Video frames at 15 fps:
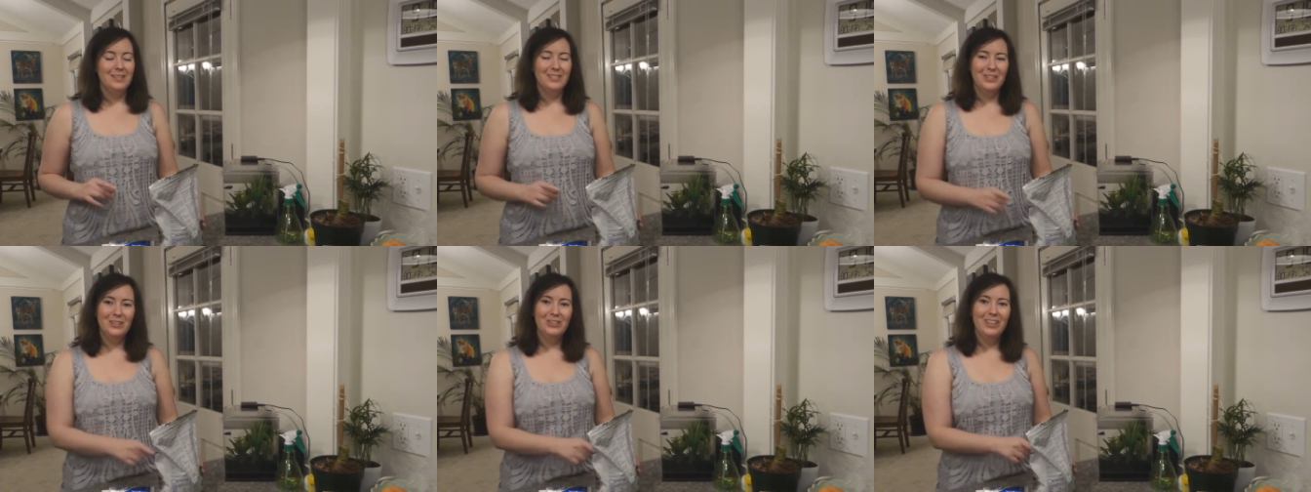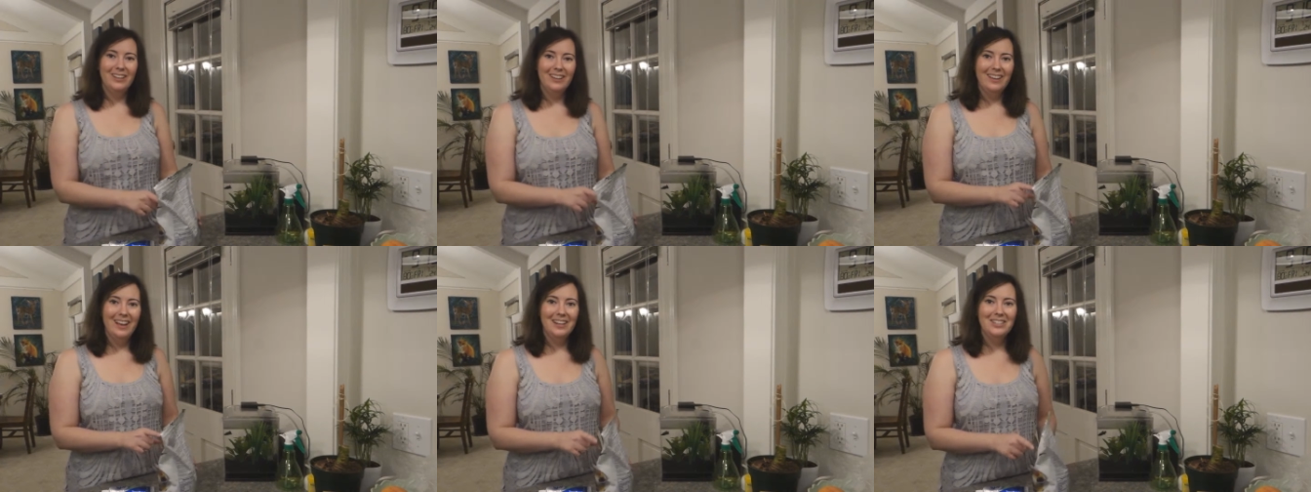Turned
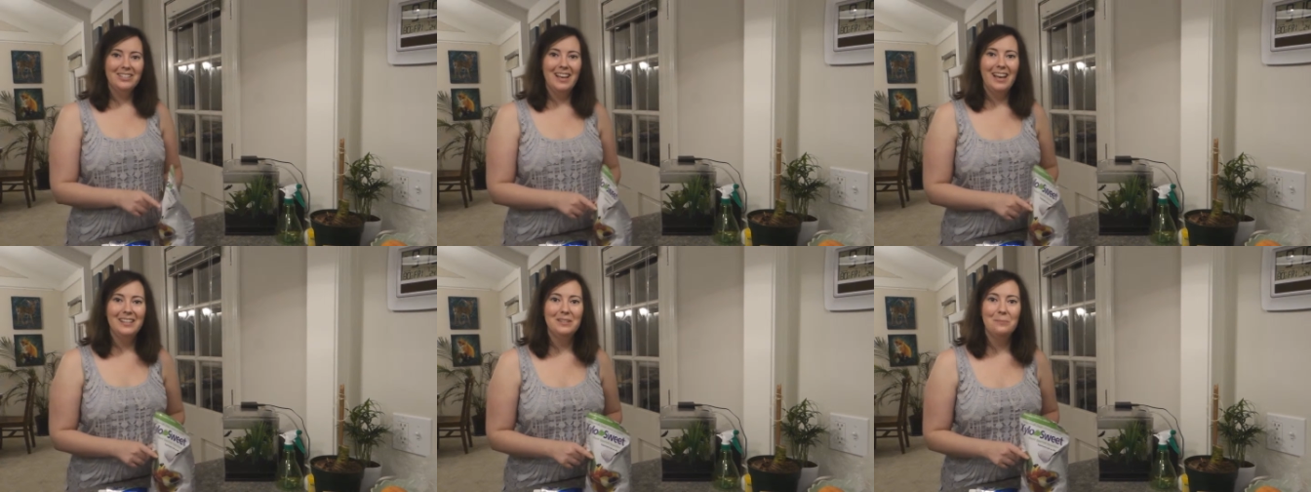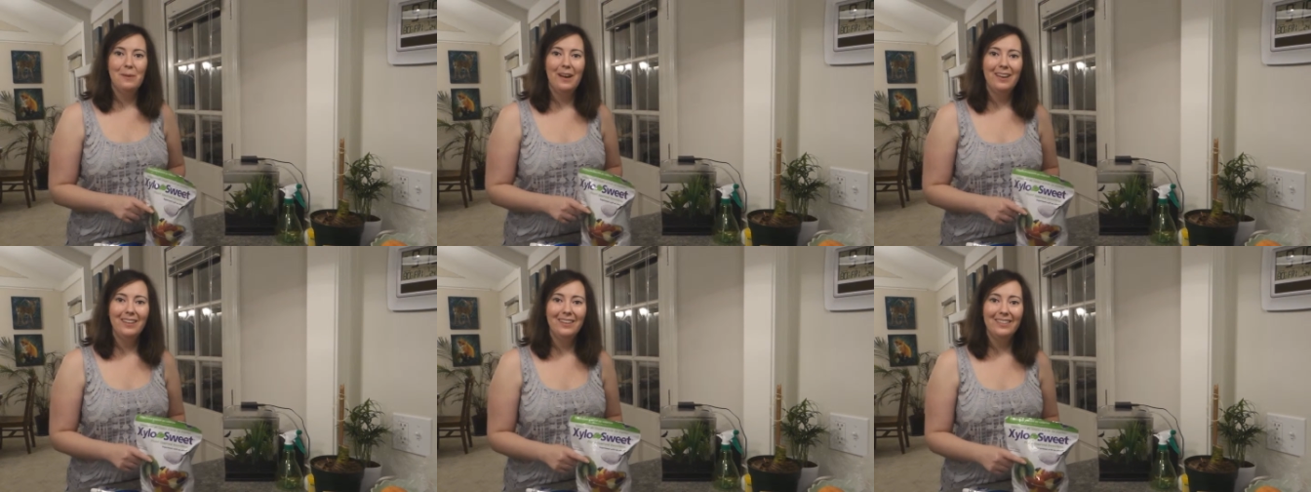out I actually had to
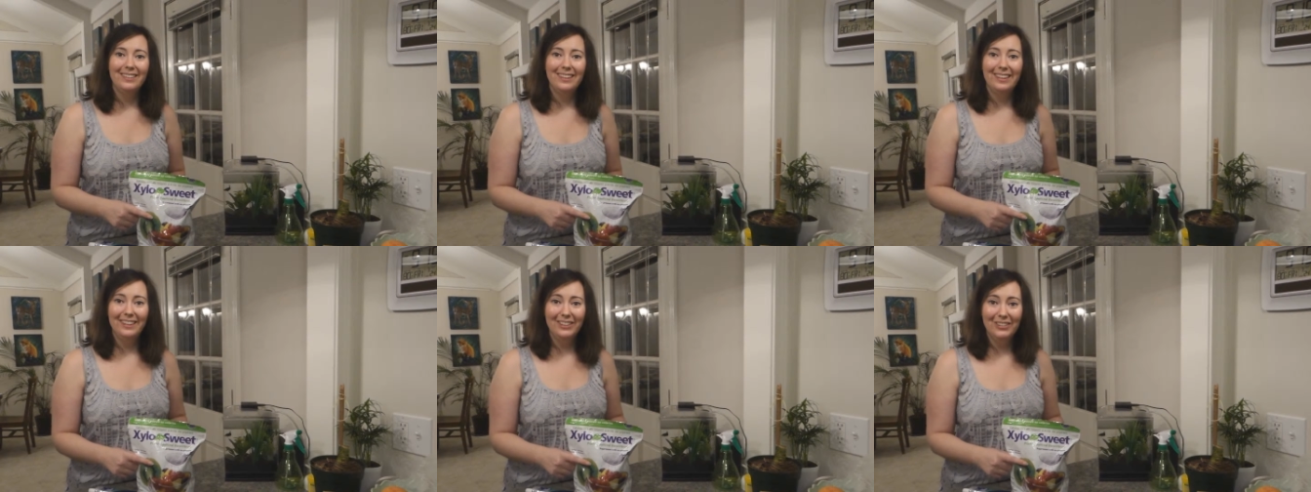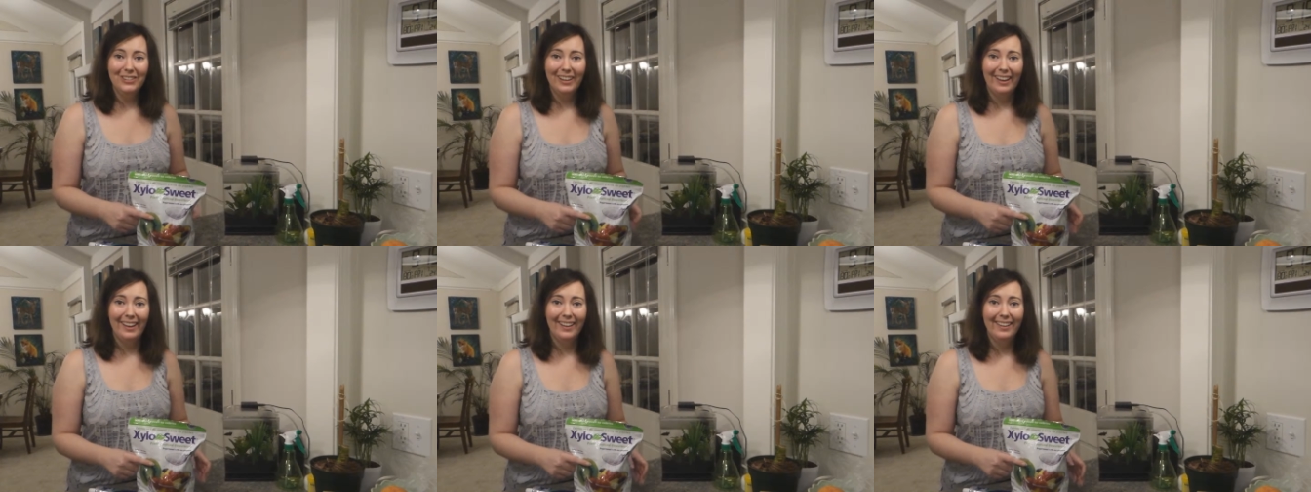buy it on the
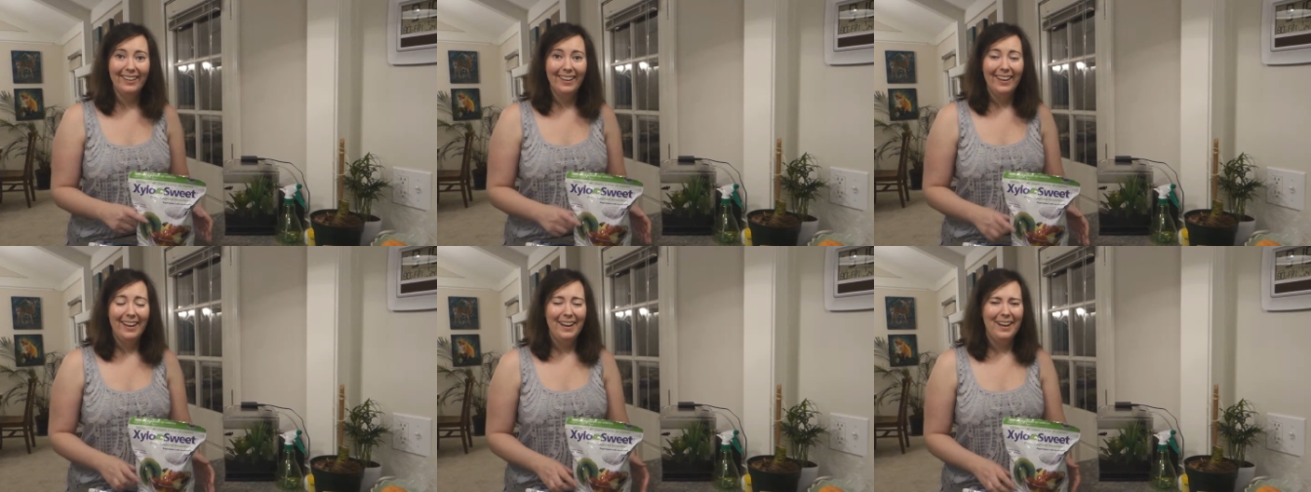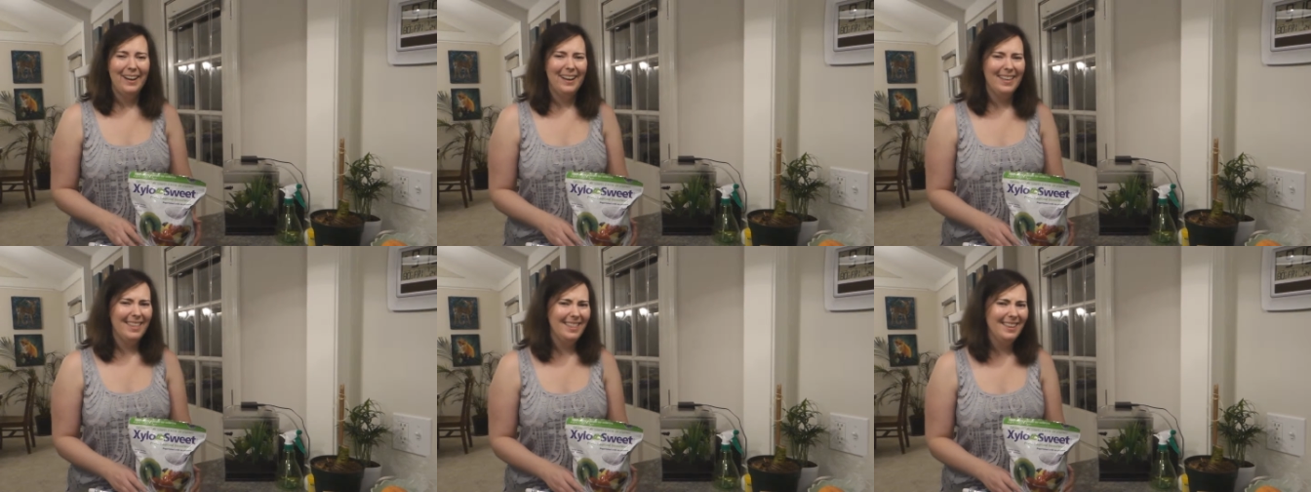internet.
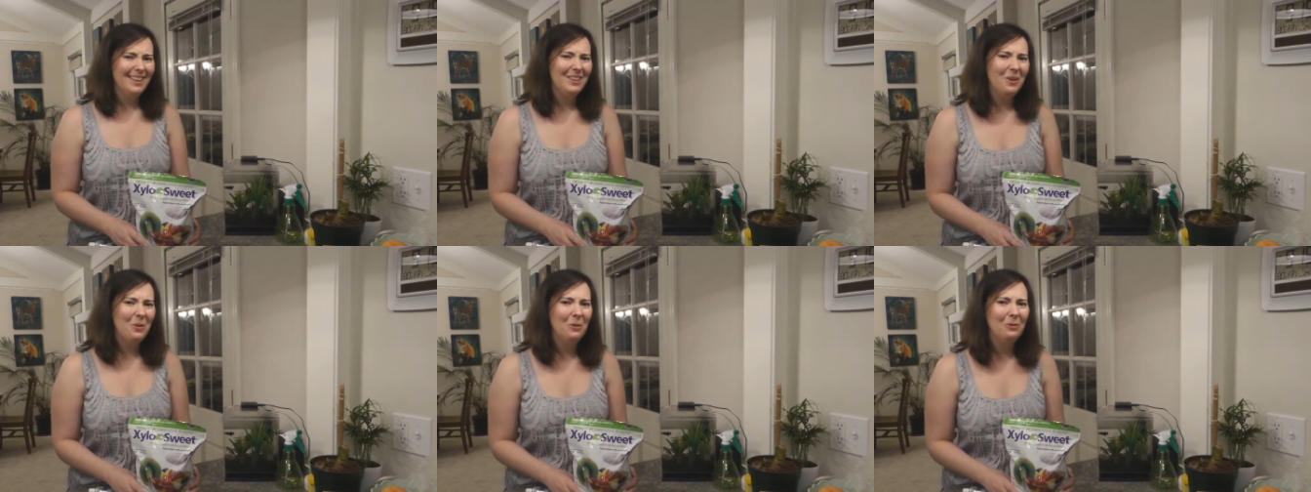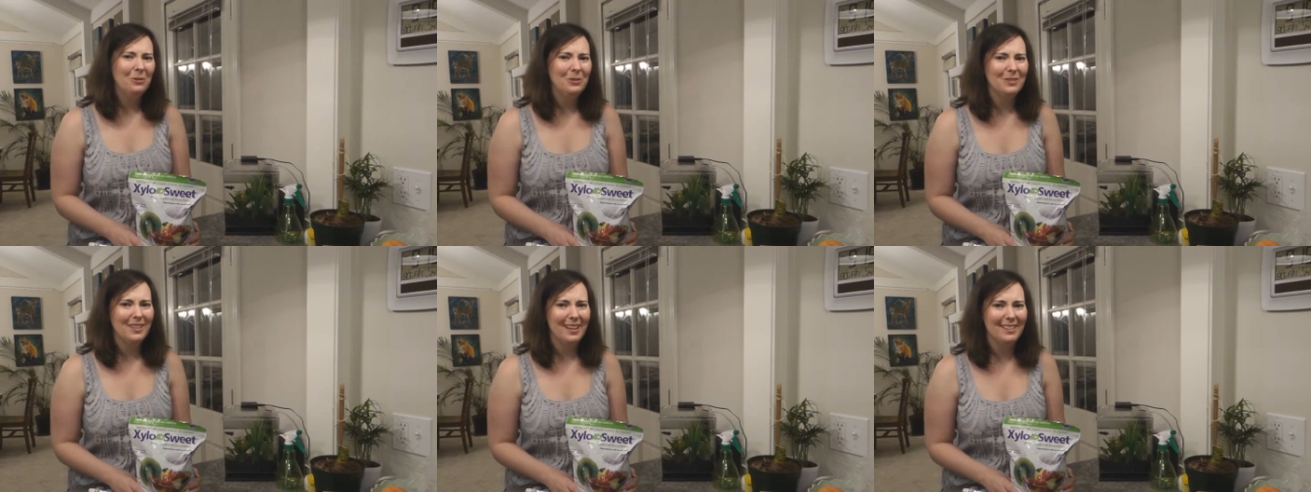I think Whole
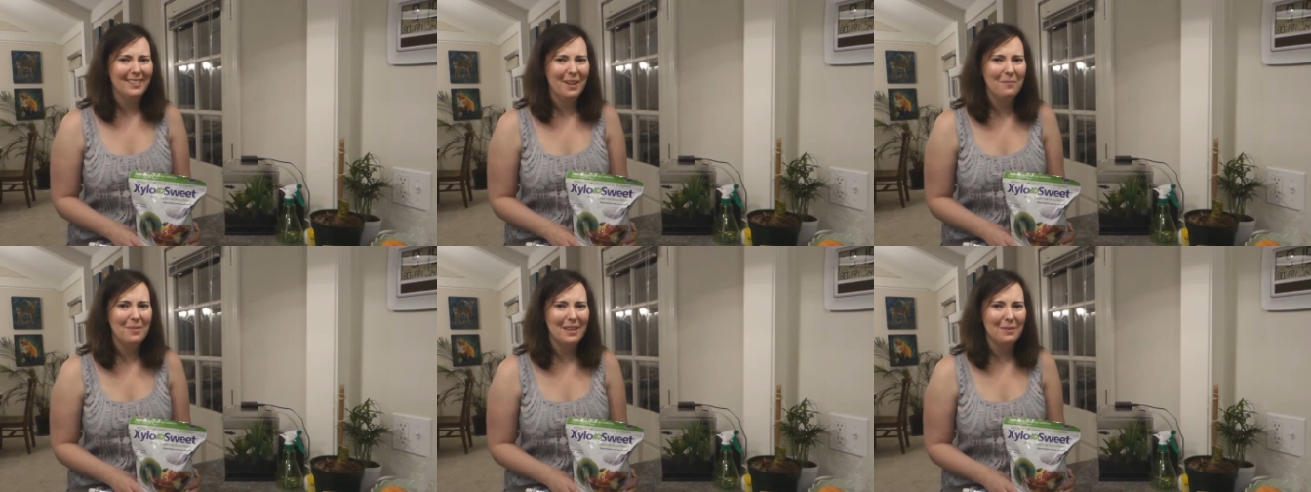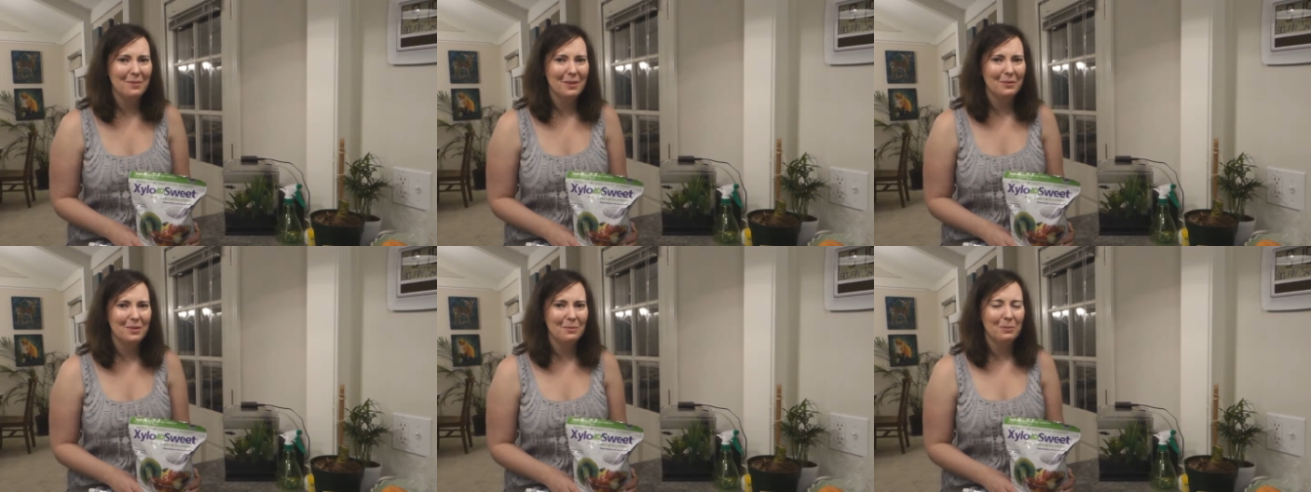Foods had something,
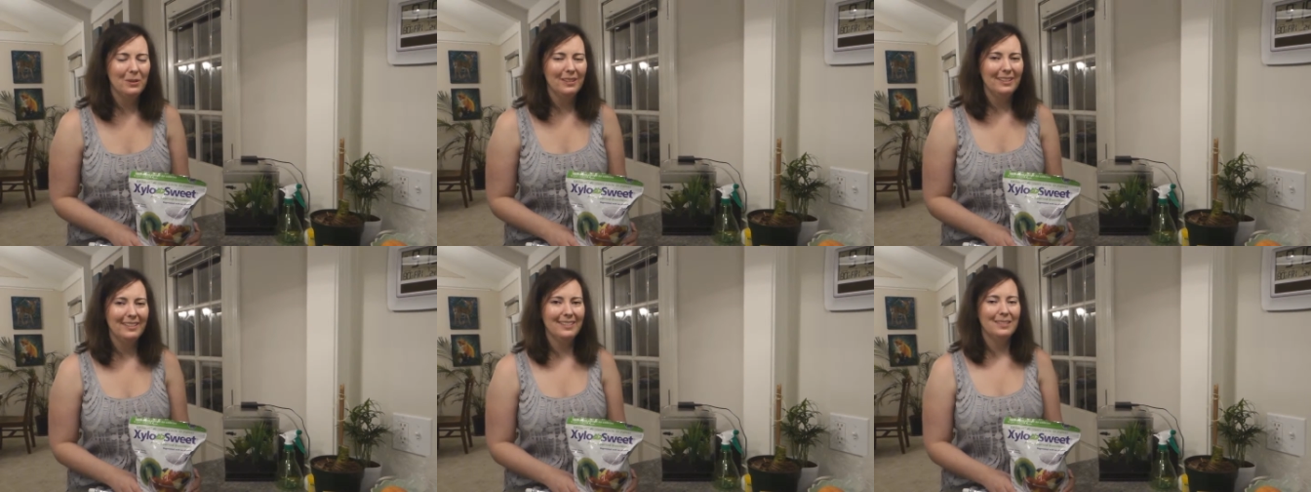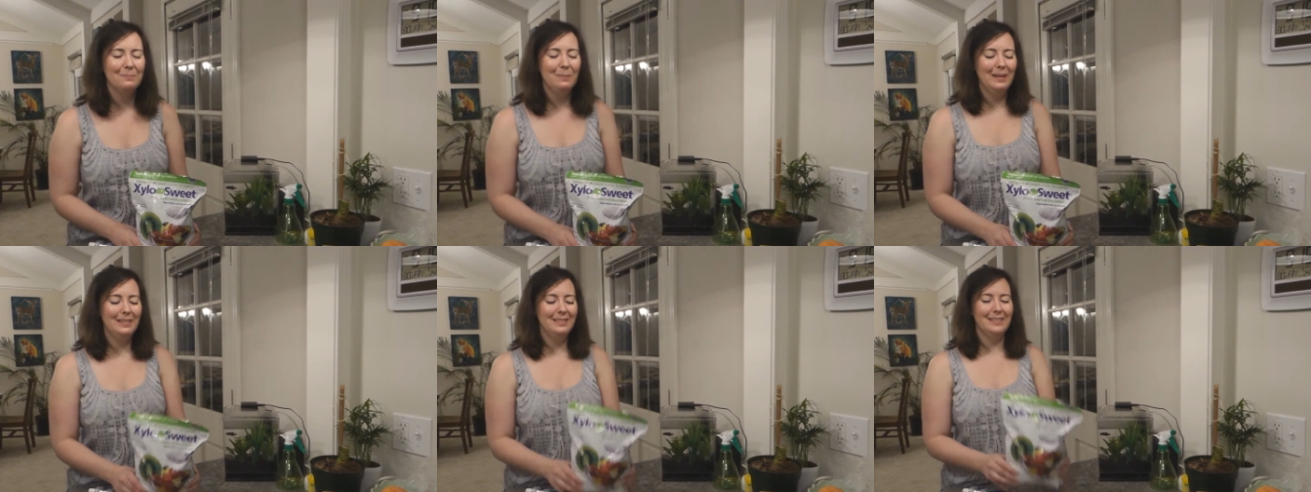but it was pretty
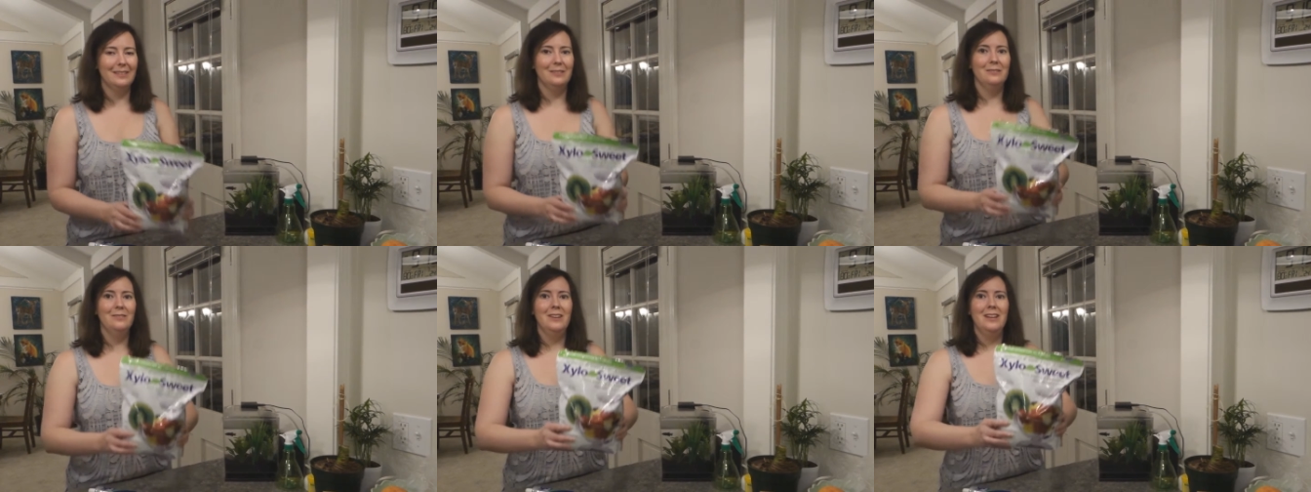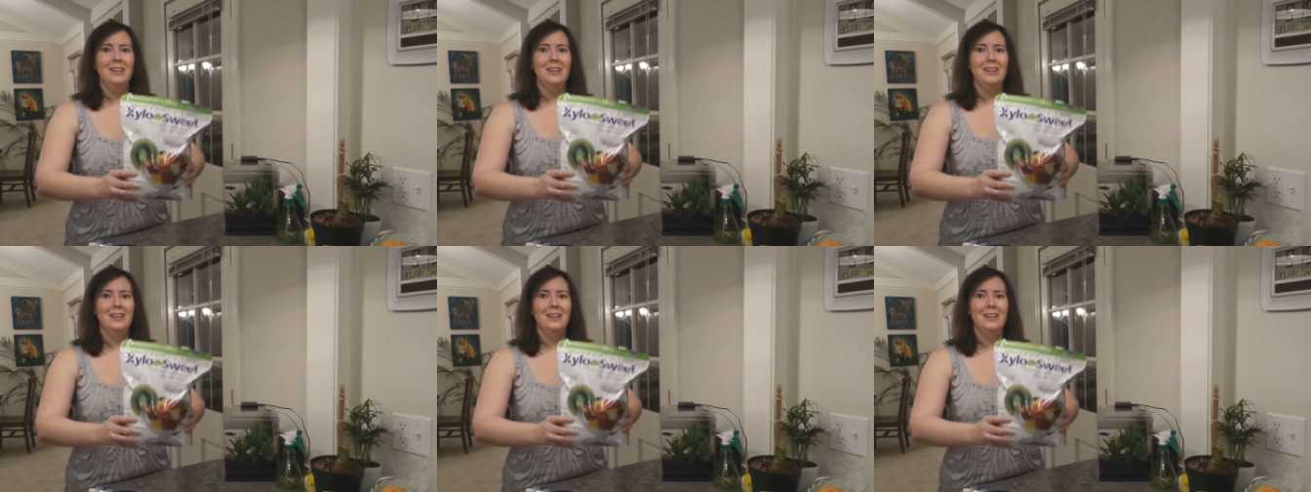expensive.